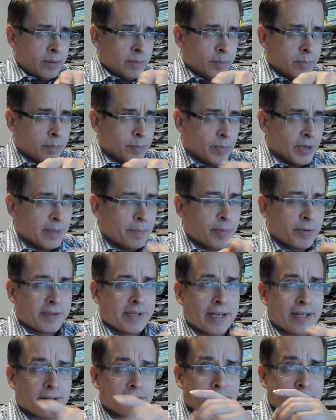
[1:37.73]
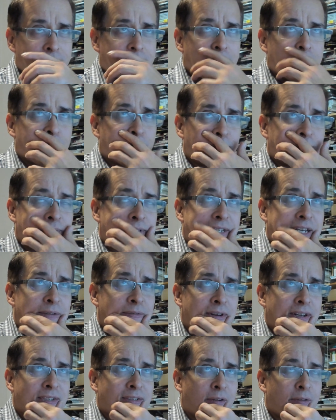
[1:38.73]
But in particular, Stephen
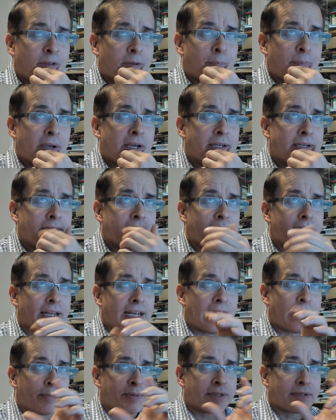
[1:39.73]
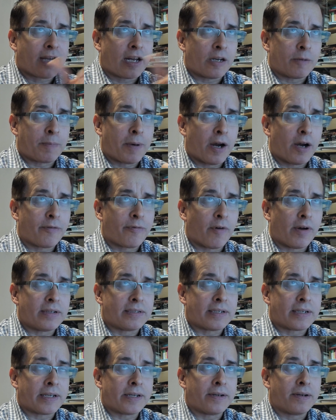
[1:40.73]
is of the opinion, and I'm just kind of
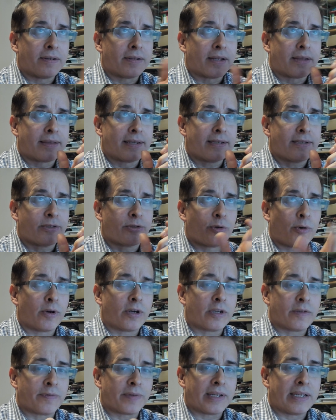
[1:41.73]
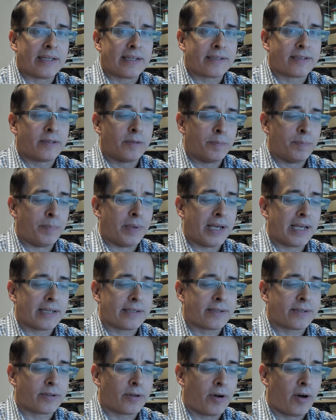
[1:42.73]
paraphrasing here, that this sort of is the
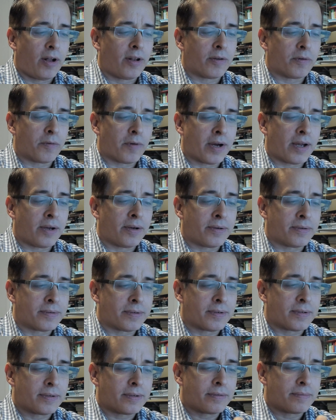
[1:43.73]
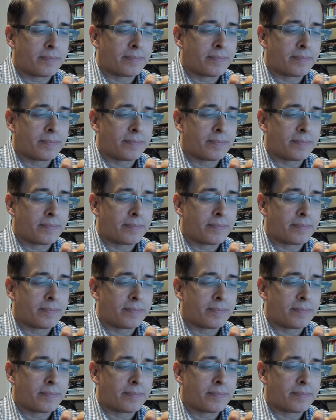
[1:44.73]
best all-around